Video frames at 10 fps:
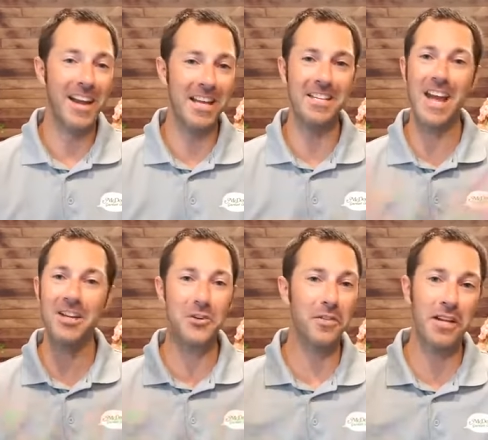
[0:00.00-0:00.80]
In
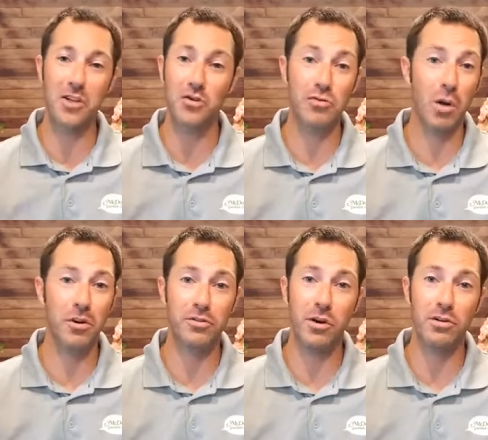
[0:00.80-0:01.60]
nature, they just grow
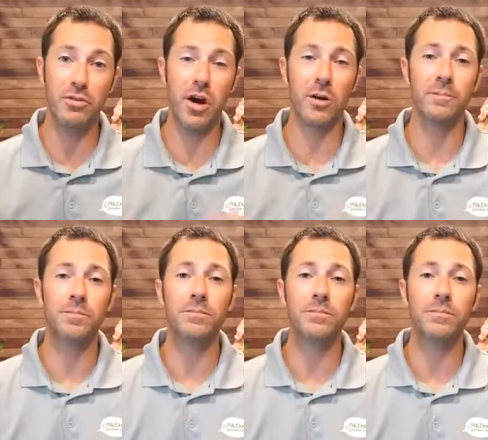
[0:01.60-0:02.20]
and grow and grow.